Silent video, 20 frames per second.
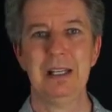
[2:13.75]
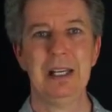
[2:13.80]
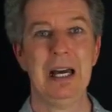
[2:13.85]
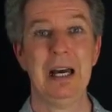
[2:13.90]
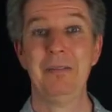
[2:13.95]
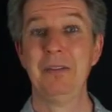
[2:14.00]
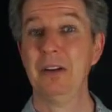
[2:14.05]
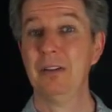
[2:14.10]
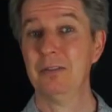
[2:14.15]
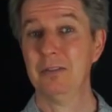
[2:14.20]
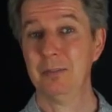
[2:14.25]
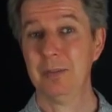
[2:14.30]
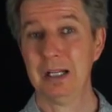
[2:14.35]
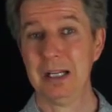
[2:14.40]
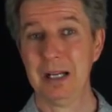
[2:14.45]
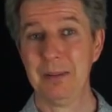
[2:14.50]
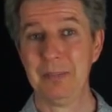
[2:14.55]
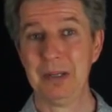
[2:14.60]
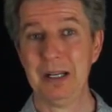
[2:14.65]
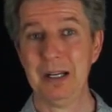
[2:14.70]
Have you ever
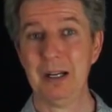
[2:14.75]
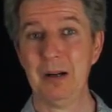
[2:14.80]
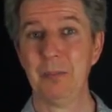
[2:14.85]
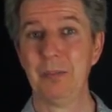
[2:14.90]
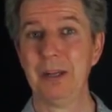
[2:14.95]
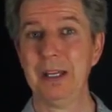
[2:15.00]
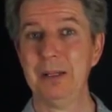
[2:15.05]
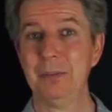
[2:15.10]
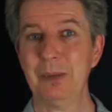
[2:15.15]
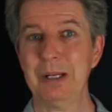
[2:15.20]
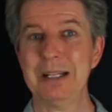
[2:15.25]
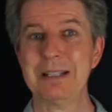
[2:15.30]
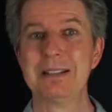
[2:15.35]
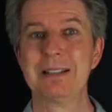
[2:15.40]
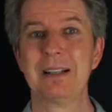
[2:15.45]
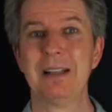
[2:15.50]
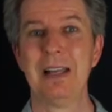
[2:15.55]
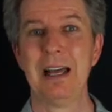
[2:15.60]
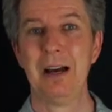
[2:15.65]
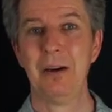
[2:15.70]
been up in an airplane when
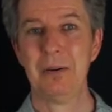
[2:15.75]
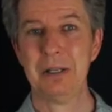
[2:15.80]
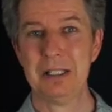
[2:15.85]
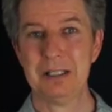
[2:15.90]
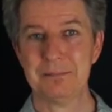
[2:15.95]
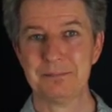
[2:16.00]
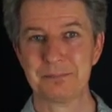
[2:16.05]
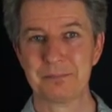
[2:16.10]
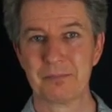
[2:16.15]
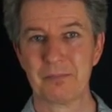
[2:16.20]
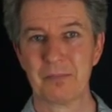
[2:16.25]
it's cloudy?